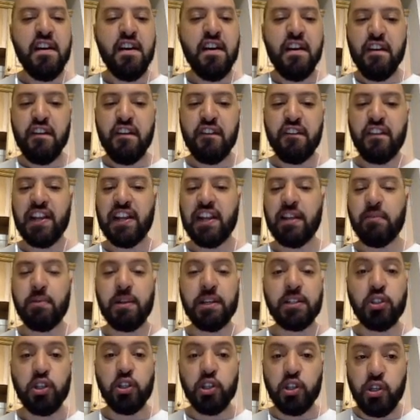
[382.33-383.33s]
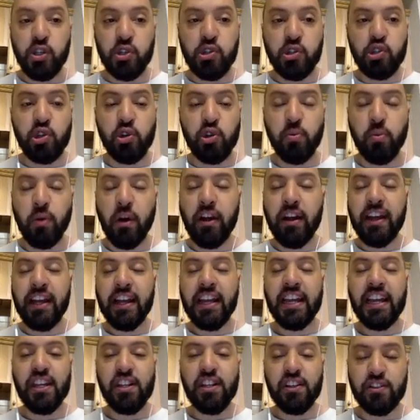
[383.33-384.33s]
Philip is a YouTuber.
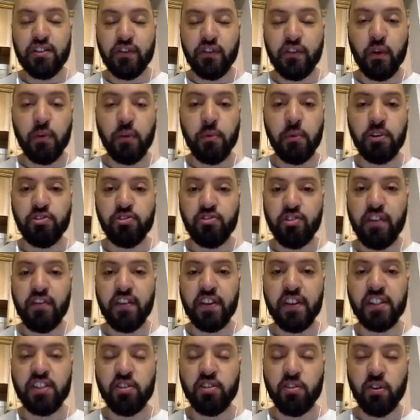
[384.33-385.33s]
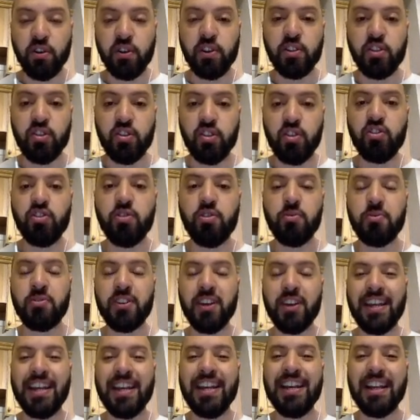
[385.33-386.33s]
He used FOMO traffic to grow his YouTube
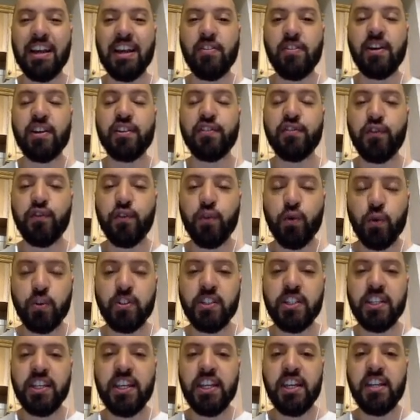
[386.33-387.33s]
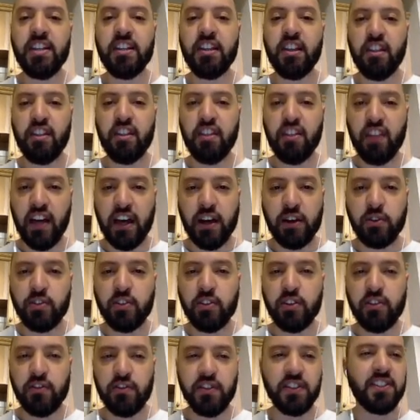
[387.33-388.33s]
site. He now has
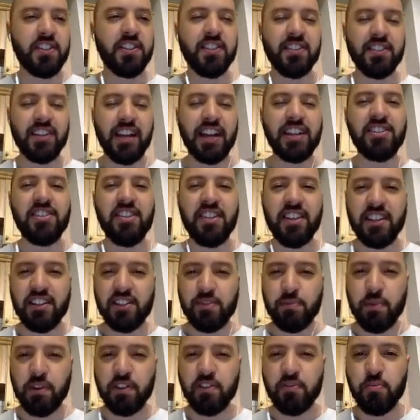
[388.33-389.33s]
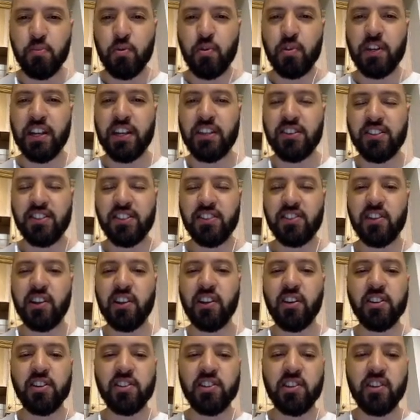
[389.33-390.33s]
14,000 visitors. I actually think it's much more now since I
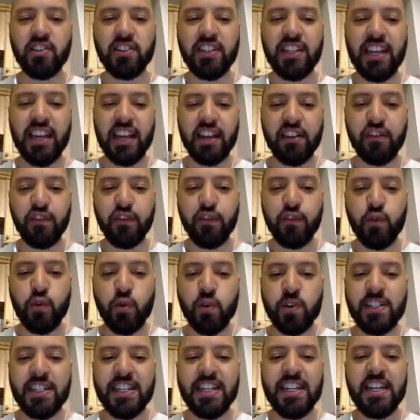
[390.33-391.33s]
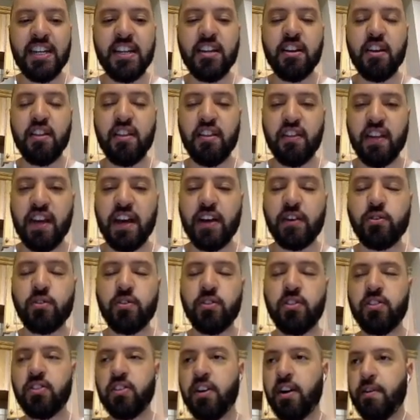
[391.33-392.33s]
last looked. He has
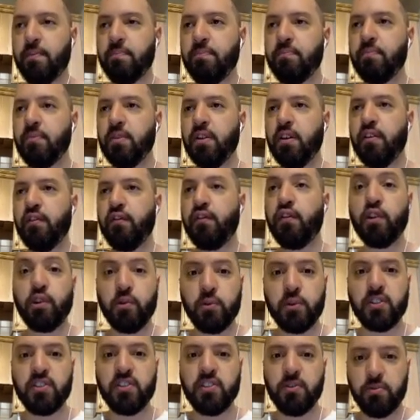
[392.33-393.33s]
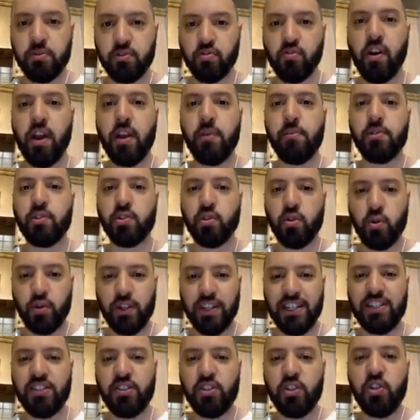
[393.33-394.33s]
14,000 um, followers, subscribers on
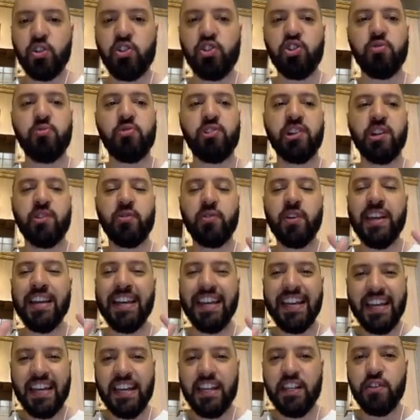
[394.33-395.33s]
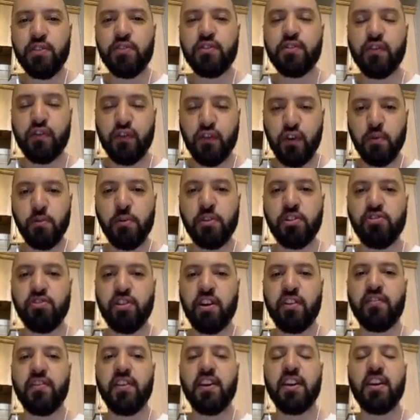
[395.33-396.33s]
his YouTube channel. He used FOMO
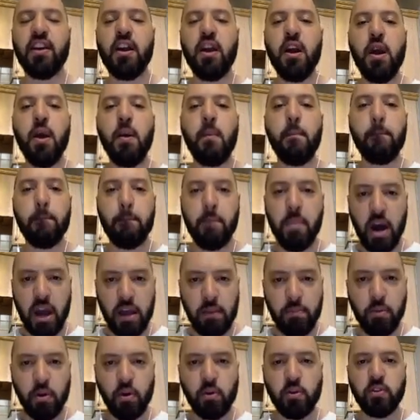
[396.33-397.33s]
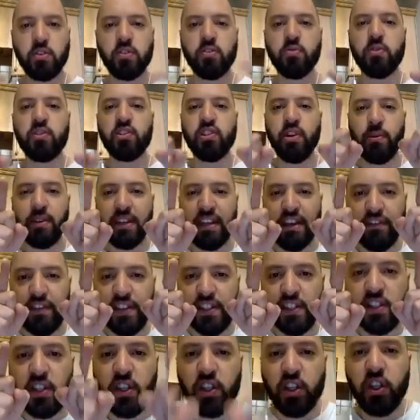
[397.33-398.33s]
traffic, my bonus, which I'm
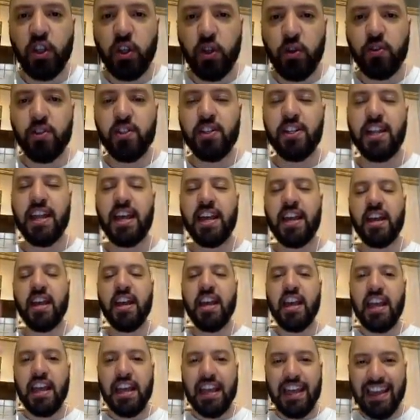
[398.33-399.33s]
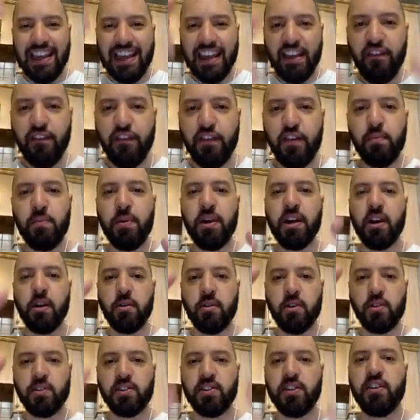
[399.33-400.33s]
giving to you today if you pick up
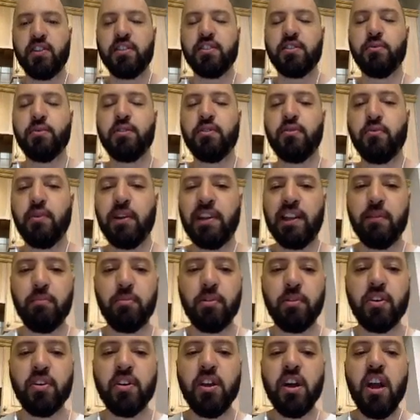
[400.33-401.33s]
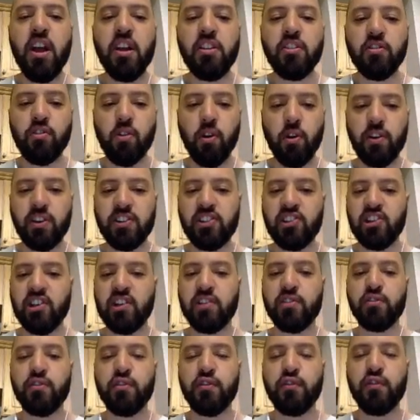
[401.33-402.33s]
Content Artemis through my link below, to grow his
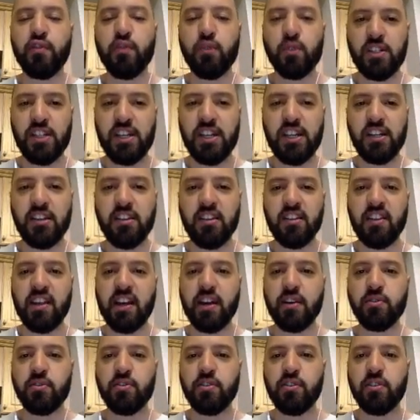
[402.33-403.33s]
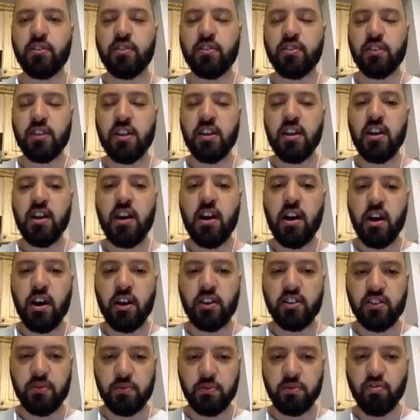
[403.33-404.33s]
channel to 14,000 uh,
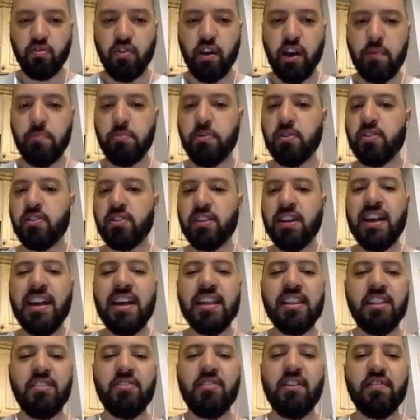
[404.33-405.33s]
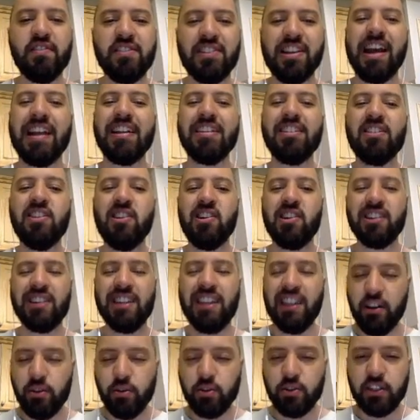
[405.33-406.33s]
subscribers. Then you have Dan Khan.
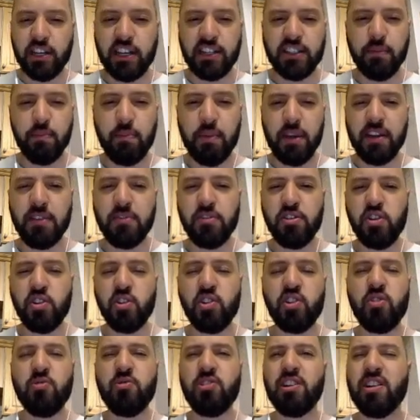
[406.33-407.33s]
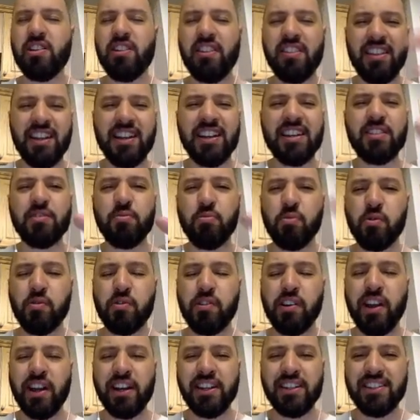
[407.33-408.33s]
He also has a big YouTube channel. I think it's more
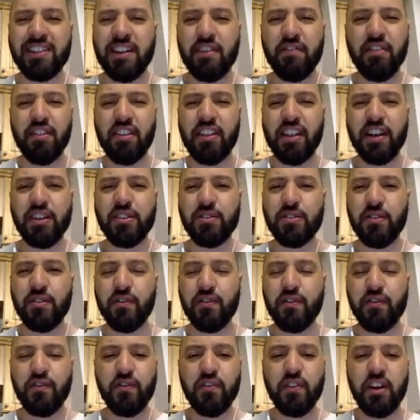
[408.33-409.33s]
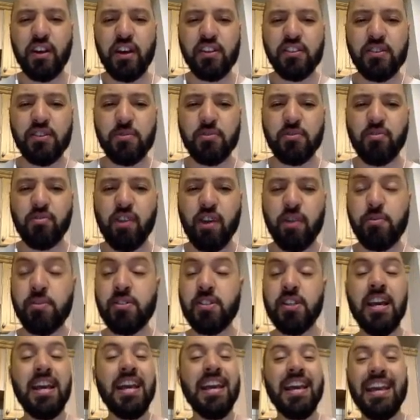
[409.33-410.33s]
like 7,000 uh, subscribers.